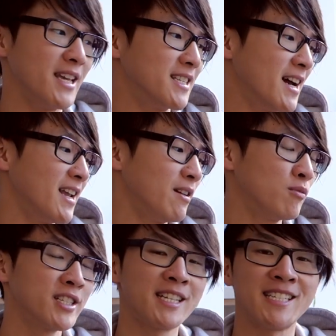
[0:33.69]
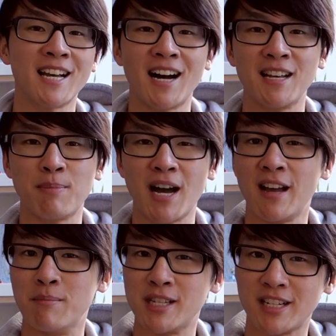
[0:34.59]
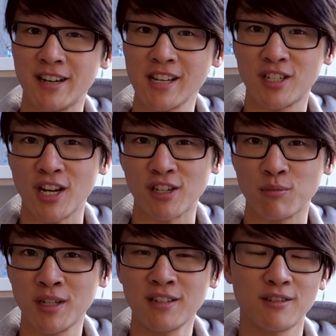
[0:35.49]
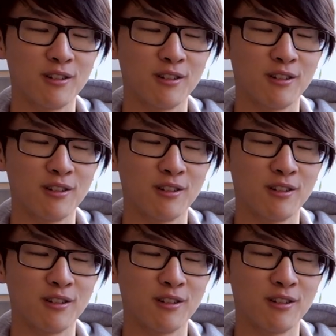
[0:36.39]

is that it was designed by a mysterious gentleman